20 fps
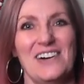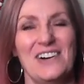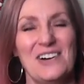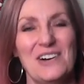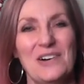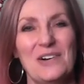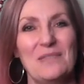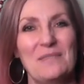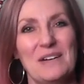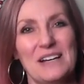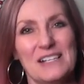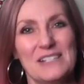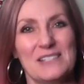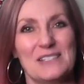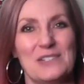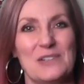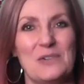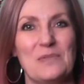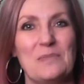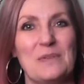oh, my
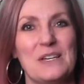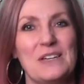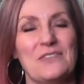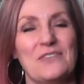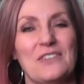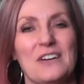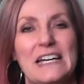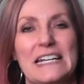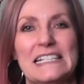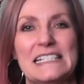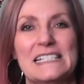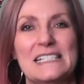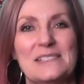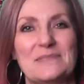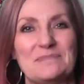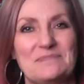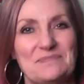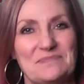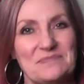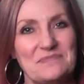So Big friends.
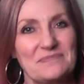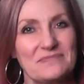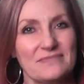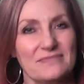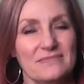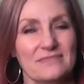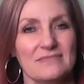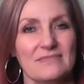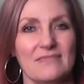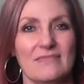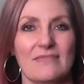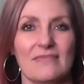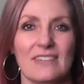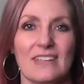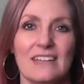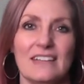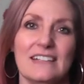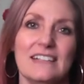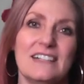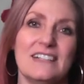
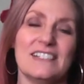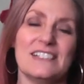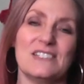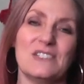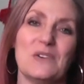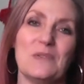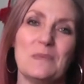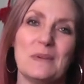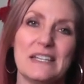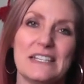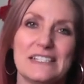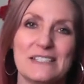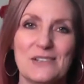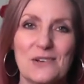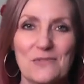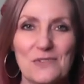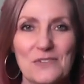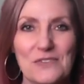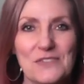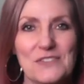So Big is
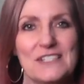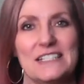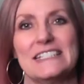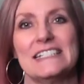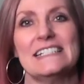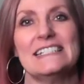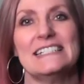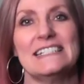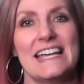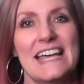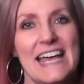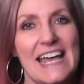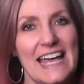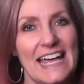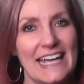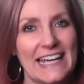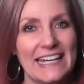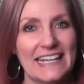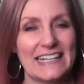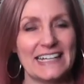over for
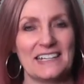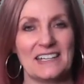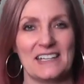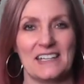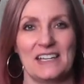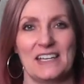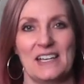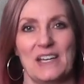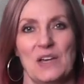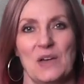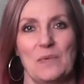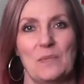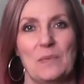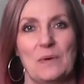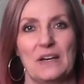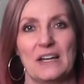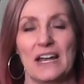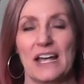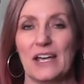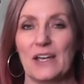today.
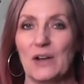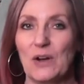But I